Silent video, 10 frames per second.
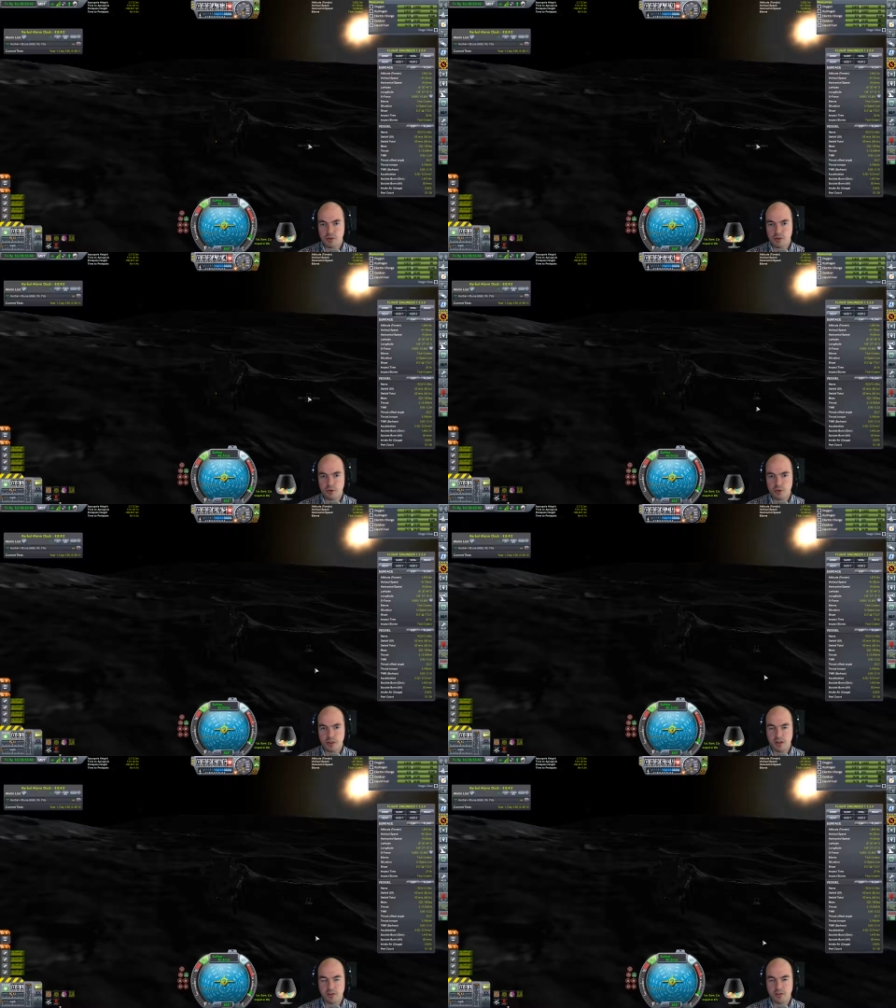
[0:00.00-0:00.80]
do
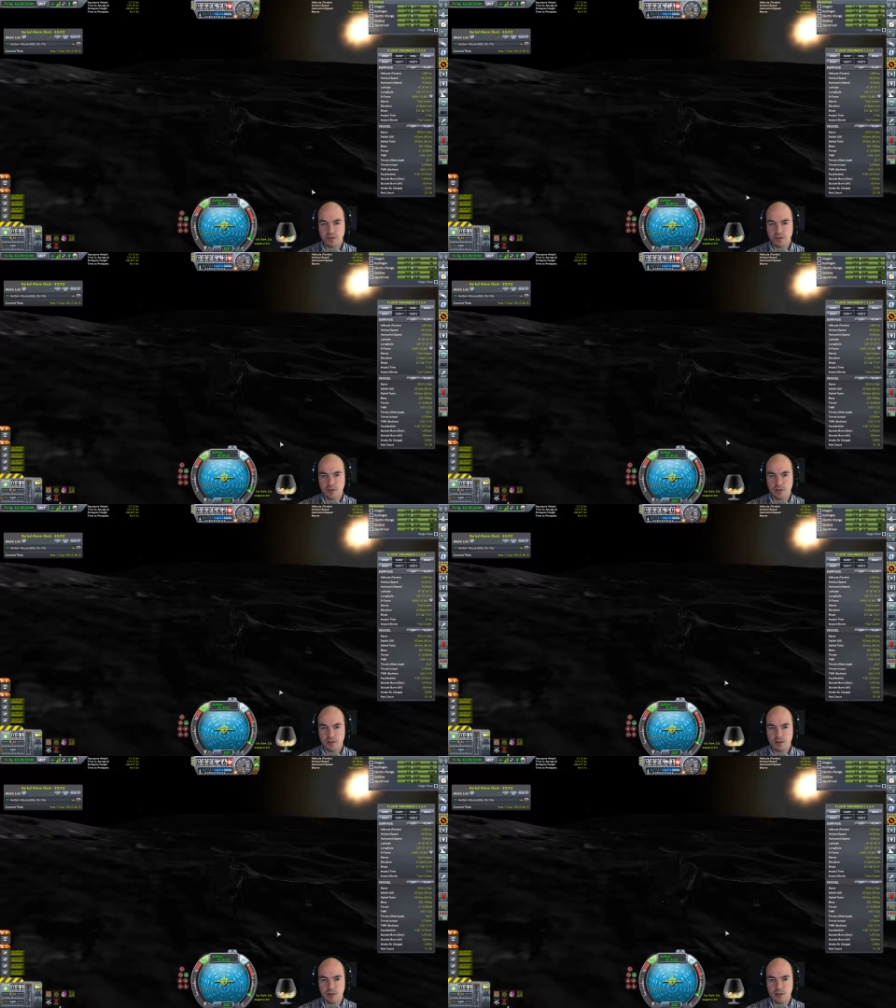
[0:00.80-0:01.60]
is
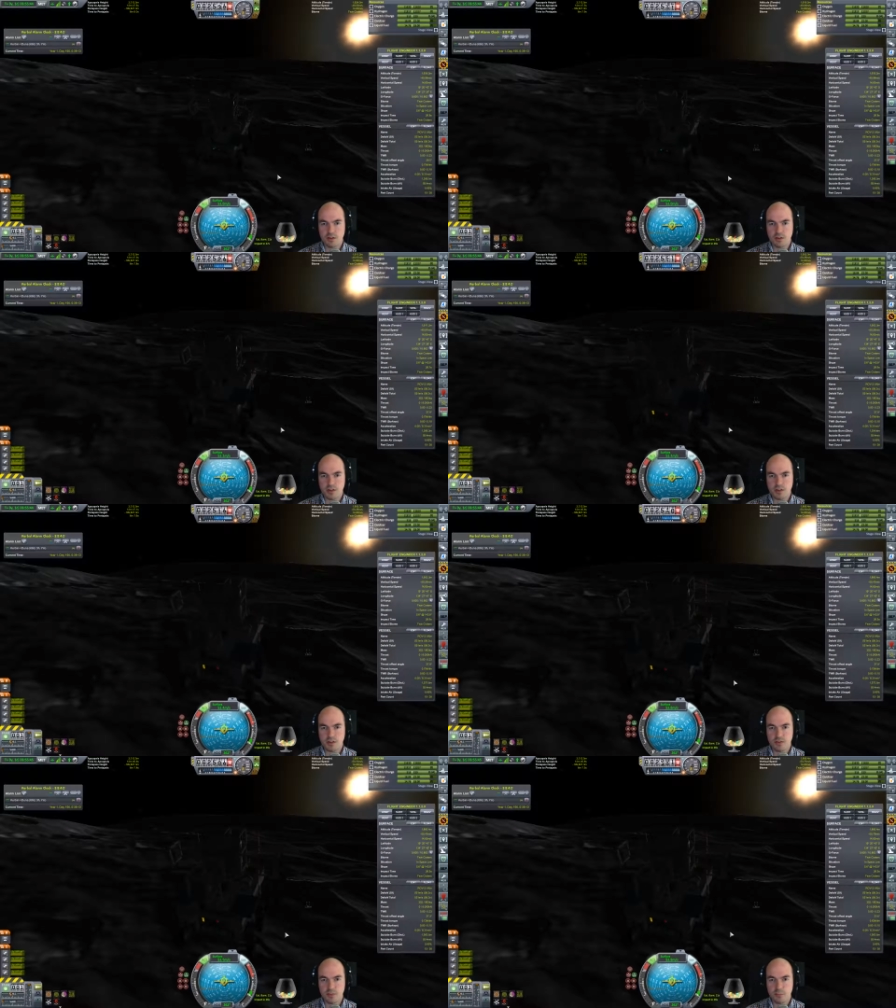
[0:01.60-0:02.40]
just a
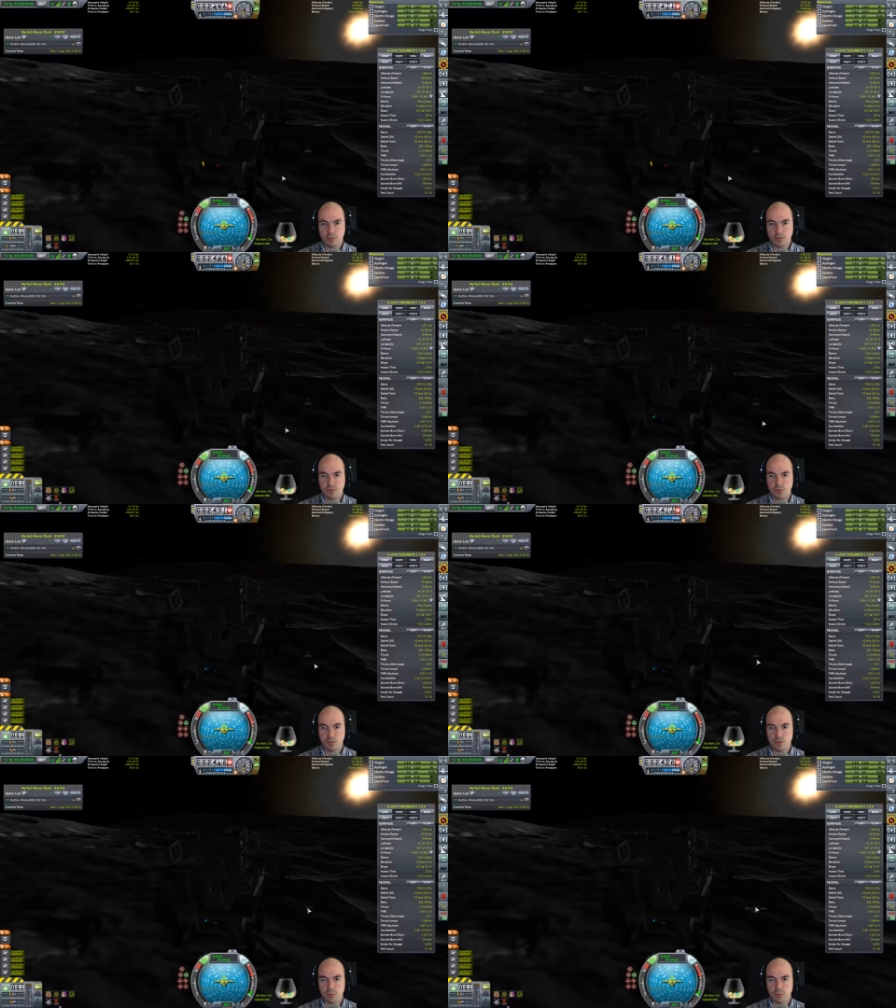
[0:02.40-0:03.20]
simple
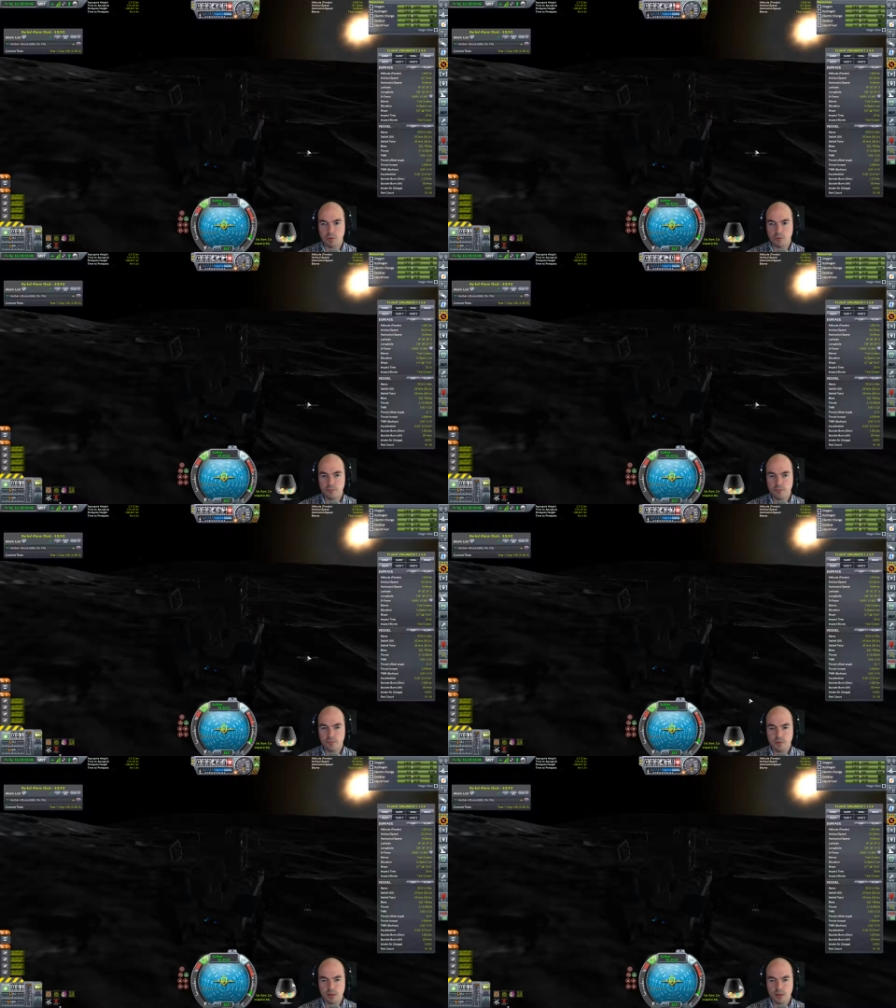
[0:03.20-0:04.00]
suicide burn
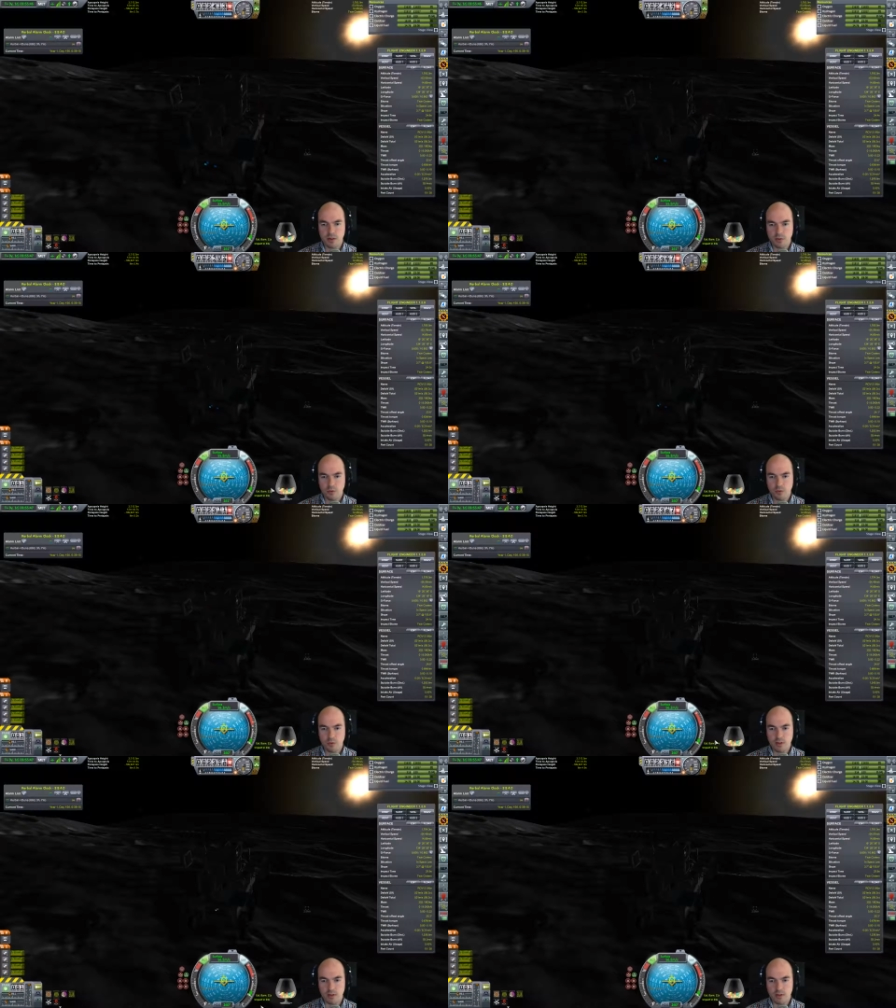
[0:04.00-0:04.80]
all the way
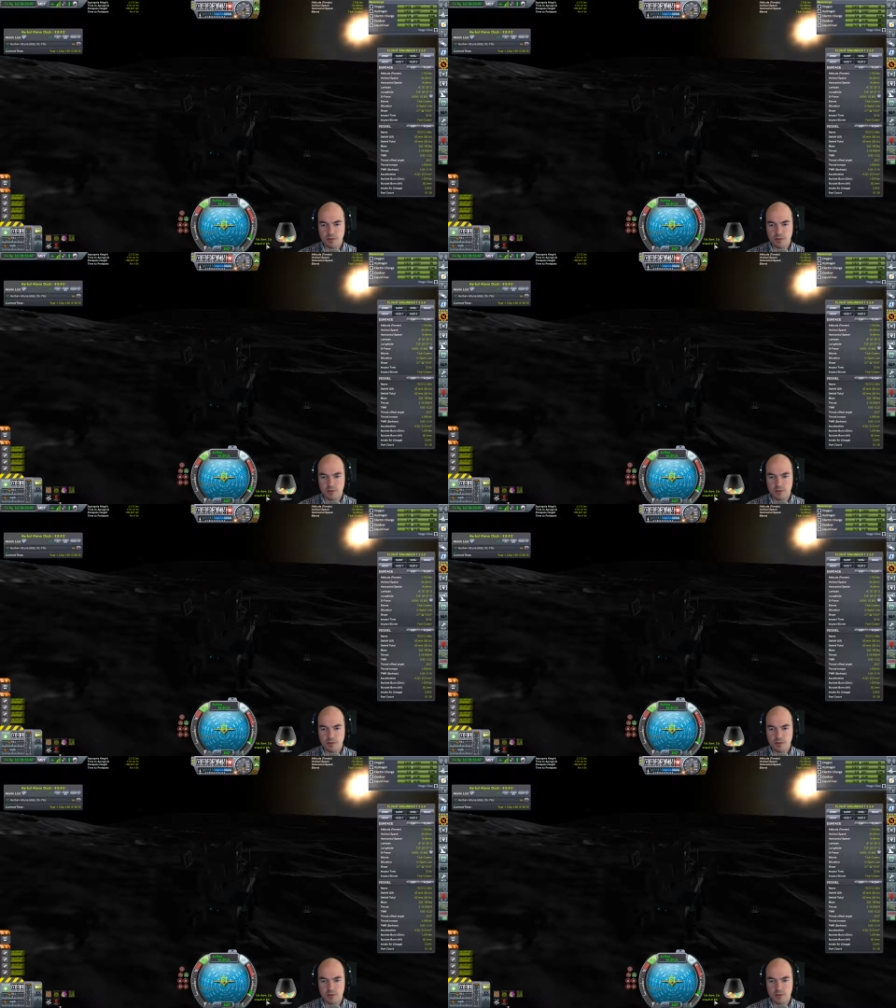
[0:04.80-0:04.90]
at the end.